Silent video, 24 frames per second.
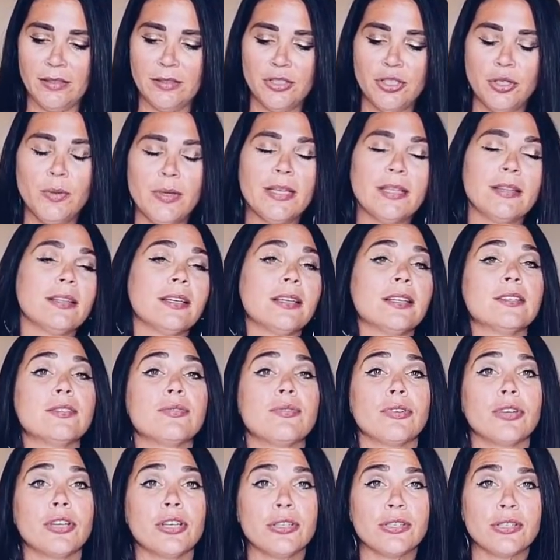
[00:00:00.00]
doing things
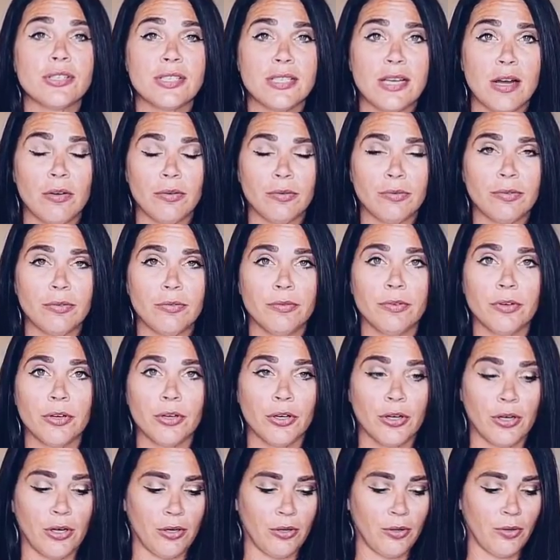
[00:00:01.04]
for yourself,
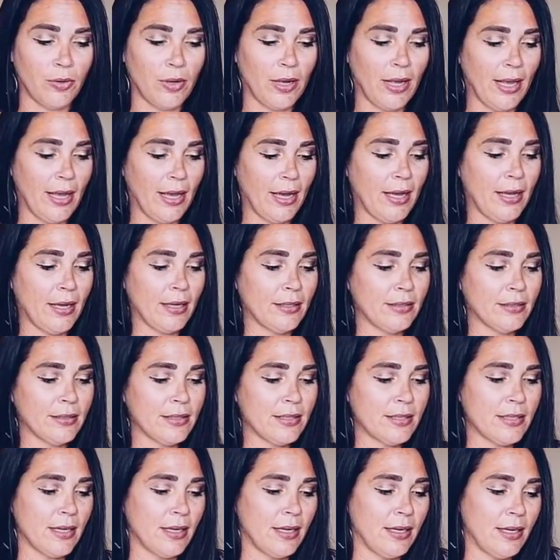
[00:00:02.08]
Virgo, and
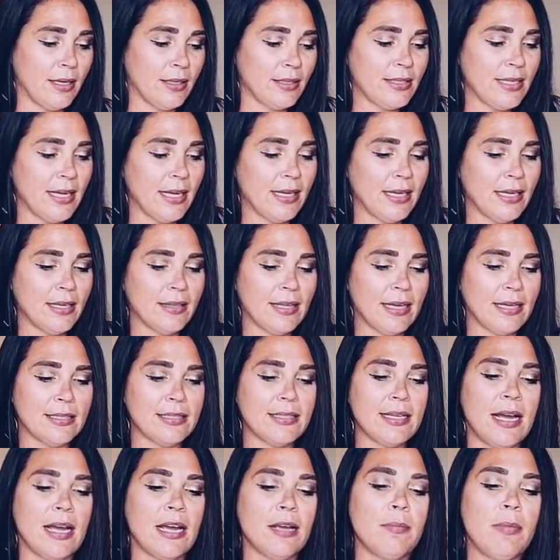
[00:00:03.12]
uh, taking that
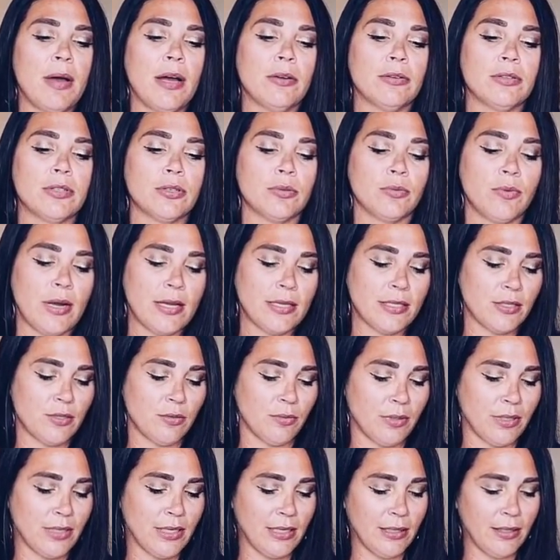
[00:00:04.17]
time out to rest
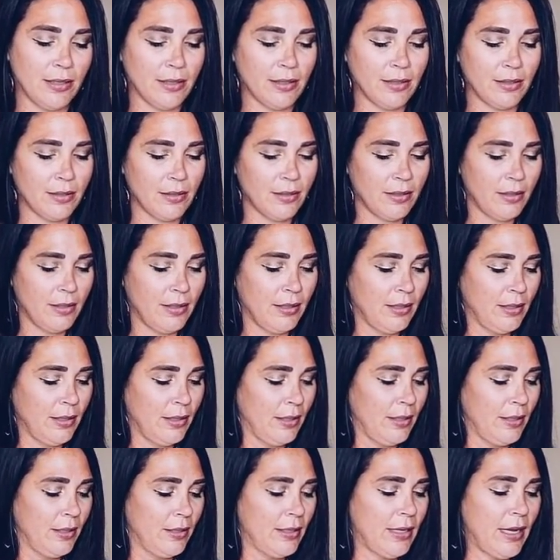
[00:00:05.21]
when needed.
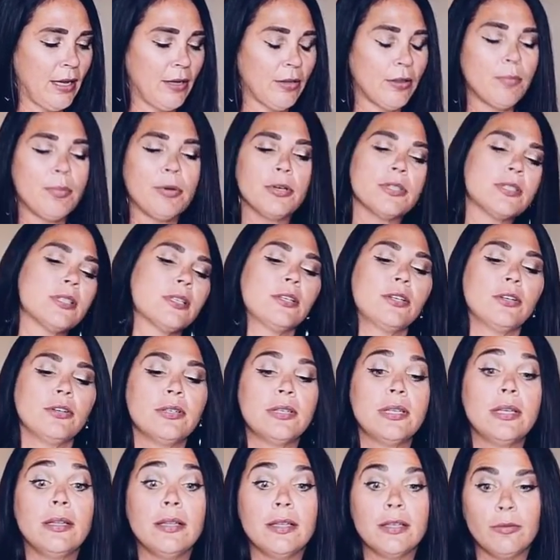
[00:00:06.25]
Now the person you're
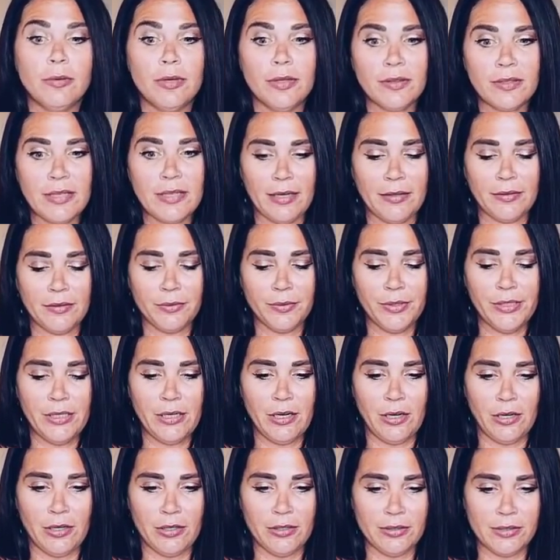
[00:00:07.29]
dealing with got three
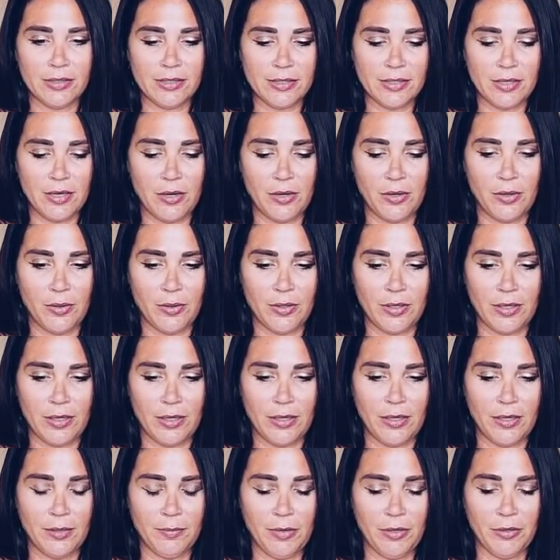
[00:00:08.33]
cards, so
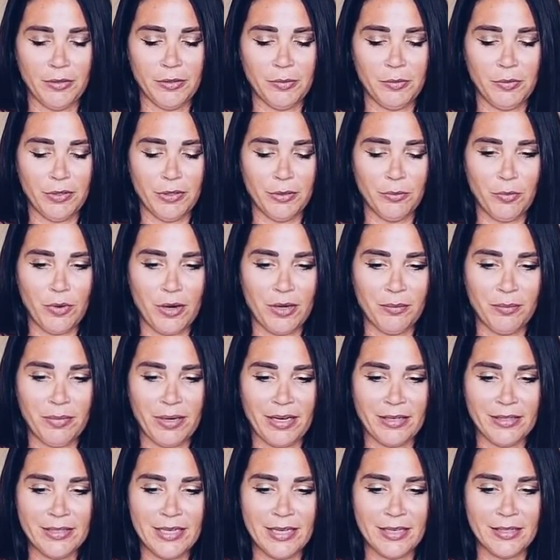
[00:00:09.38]
um, only wanted one, but
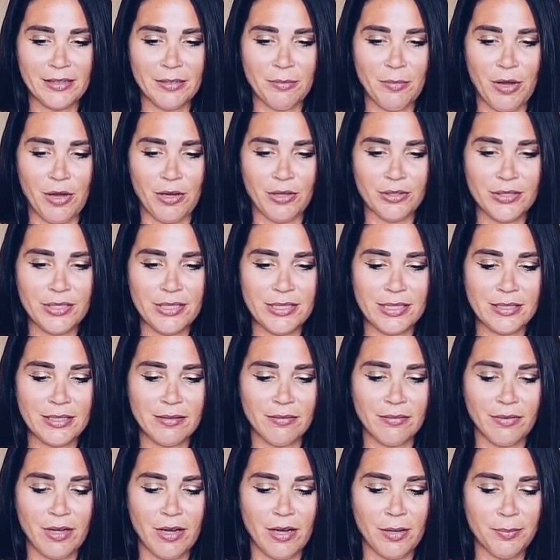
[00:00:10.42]
I'll take them all. Six
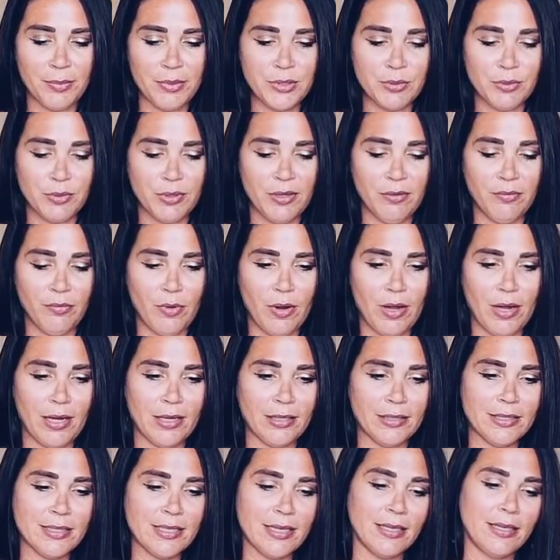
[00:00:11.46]
of Cups, Three of
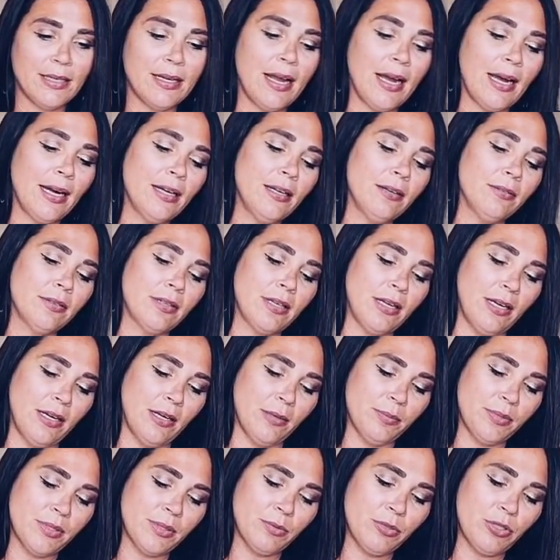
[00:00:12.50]
Wands, and Nine of
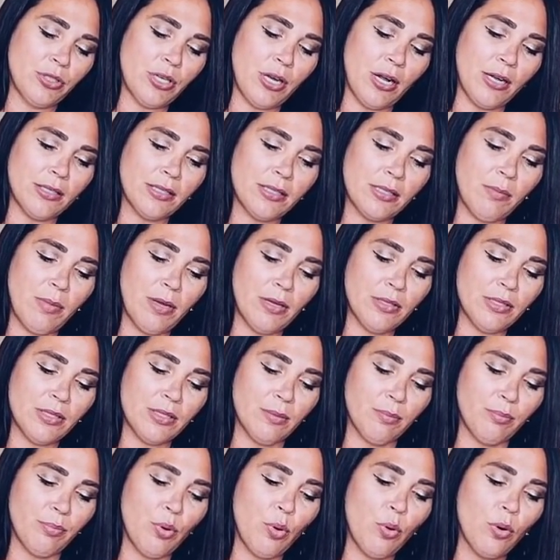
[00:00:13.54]
Cups, which talks about
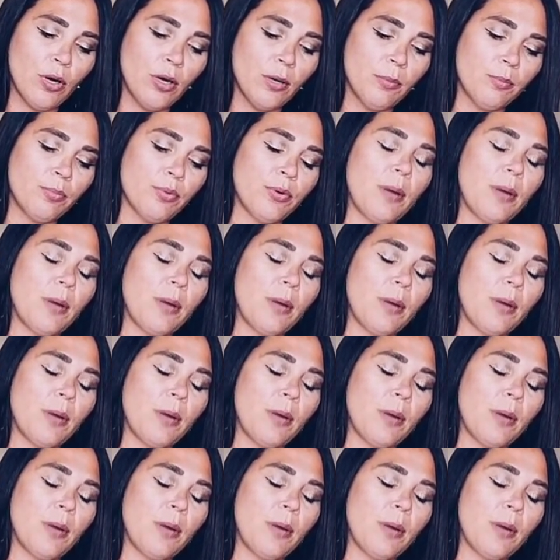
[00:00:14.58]
support,